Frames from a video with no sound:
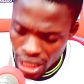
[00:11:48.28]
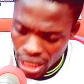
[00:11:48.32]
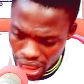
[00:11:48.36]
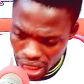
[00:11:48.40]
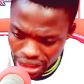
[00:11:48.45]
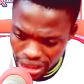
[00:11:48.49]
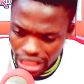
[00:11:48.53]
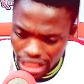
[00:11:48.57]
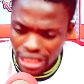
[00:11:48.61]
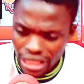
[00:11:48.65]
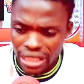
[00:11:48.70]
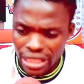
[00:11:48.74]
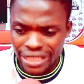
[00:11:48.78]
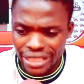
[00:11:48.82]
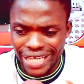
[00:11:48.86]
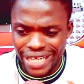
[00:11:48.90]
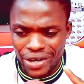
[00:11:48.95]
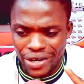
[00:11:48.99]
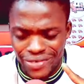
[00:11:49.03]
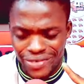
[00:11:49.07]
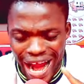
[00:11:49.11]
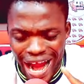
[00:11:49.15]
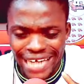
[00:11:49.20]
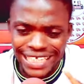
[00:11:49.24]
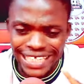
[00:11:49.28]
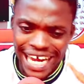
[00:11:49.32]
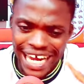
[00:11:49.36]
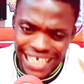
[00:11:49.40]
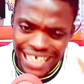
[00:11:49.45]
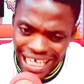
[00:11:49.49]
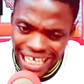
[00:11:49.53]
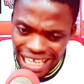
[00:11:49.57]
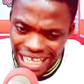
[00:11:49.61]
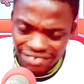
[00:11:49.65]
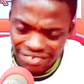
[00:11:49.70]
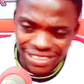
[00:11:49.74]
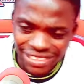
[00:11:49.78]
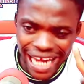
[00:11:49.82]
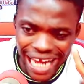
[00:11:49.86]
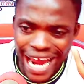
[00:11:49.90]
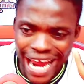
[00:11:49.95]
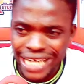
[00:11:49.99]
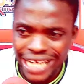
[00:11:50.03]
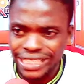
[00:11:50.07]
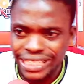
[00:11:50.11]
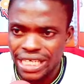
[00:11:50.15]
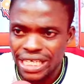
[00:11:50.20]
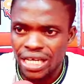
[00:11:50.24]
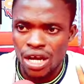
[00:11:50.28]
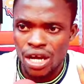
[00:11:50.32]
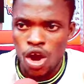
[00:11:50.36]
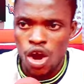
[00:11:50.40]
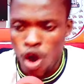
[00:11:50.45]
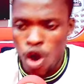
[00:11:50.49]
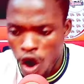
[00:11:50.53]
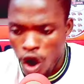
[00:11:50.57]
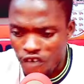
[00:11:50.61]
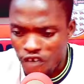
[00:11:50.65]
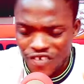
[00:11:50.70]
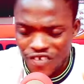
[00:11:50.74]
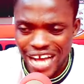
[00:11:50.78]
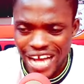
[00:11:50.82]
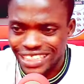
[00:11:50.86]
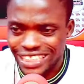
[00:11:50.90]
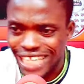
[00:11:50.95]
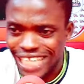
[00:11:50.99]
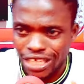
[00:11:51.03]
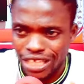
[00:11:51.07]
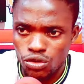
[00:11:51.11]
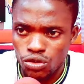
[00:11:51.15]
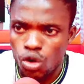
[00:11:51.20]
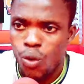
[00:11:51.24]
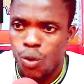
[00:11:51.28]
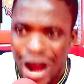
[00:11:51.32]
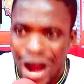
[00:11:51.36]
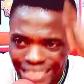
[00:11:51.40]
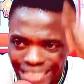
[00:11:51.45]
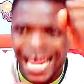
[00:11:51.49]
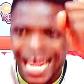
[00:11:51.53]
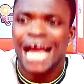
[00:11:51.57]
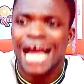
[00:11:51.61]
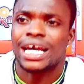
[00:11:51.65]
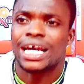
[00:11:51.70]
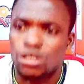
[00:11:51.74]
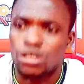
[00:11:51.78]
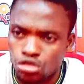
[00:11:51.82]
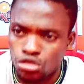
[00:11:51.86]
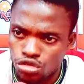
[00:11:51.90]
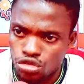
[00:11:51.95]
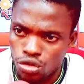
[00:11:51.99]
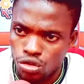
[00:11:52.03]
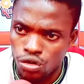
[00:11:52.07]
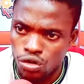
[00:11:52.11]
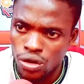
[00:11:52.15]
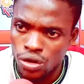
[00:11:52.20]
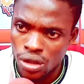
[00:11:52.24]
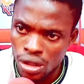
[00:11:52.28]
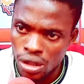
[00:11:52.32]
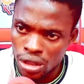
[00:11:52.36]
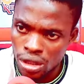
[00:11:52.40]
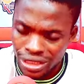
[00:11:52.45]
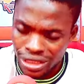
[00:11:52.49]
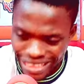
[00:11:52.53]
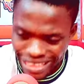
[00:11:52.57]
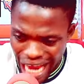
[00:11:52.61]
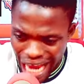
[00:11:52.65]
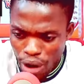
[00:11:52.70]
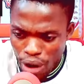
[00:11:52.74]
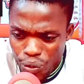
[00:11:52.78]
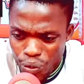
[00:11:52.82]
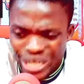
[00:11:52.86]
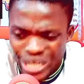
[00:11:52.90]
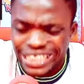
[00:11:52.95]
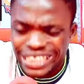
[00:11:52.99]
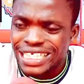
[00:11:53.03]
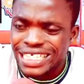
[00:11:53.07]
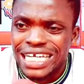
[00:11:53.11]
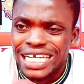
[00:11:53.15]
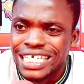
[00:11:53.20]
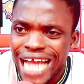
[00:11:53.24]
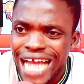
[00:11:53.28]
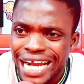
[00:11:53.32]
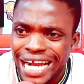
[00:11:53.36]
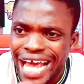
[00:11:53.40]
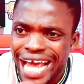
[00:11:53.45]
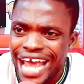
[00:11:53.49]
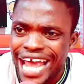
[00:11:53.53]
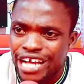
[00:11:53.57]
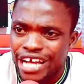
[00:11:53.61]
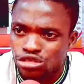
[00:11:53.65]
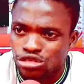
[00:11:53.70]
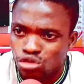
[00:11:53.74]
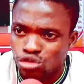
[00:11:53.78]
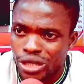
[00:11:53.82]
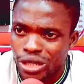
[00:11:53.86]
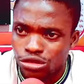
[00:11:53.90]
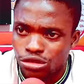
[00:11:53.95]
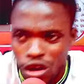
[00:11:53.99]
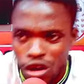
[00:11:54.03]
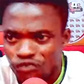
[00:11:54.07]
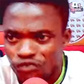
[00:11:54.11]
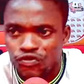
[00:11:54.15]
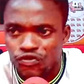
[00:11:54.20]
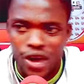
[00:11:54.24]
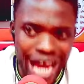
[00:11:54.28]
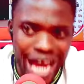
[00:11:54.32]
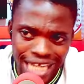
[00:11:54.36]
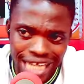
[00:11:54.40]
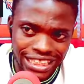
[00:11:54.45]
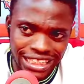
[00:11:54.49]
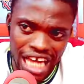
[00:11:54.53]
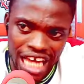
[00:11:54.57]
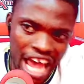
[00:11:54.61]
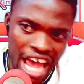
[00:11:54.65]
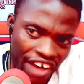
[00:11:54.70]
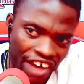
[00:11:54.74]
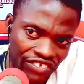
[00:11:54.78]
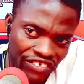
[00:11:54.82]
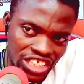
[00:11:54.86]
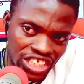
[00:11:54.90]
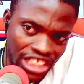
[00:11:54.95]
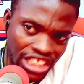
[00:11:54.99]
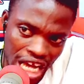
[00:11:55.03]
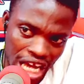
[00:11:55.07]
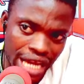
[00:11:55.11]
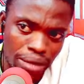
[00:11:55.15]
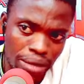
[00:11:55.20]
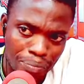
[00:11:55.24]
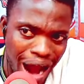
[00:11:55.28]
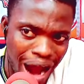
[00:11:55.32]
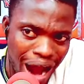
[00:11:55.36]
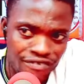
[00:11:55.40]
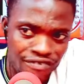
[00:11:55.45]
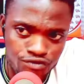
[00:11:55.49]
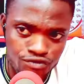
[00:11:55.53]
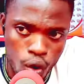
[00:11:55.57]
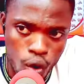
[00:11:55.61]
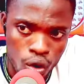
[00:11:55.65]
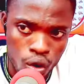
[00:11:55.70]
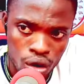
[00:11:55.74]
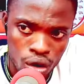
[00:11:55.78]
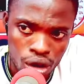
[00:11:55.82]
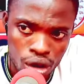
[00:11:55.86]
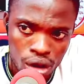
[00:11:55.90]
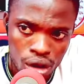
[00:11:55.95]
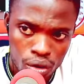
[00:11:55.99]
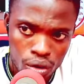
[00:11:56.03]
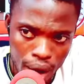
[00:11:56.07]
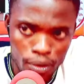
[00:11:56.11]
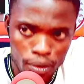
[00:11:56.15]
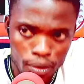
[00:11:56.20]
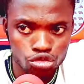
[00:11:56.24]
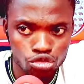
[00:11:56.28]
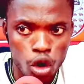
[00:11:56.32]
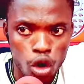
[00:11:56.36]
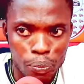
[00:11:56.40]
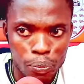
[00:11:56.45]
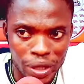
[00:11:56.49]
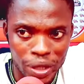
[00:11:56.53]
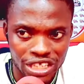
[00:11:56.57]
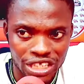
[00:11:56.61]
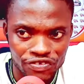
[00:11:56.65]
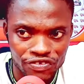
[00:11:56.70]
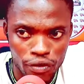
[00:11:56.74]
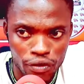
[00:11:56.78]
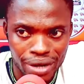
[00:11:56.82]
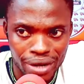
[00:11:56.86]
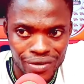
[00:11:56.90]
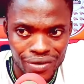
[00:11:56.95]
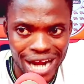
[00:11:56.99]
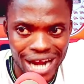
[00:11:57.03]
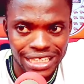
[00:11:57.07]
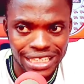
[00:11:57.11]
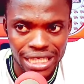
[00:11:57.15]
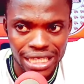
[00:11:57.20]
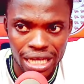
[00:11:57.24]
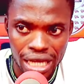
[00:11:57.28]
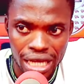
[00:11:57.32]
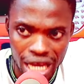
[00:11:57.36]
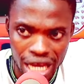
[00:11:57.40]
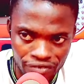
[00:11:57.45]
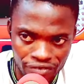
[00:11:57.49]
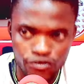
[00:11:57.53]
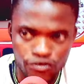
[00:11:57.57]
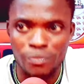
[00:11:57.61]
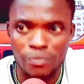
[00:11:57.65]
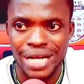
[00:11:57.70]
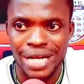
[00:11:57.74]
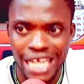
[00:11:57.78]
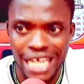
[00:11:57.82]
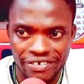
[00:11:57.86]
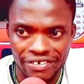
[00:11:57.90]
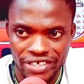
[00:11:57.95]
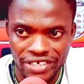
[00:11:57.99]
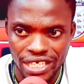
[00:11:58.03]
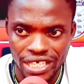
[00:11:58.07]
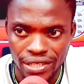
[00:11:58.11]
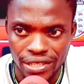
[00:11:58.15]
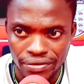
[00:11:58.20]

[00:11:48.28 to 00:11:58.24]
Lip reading: It is the right and the left side of Asanuroko attack. No, so wings in an air solid. Don't forget, say every say Bafo. Come also operating from the right and from the left.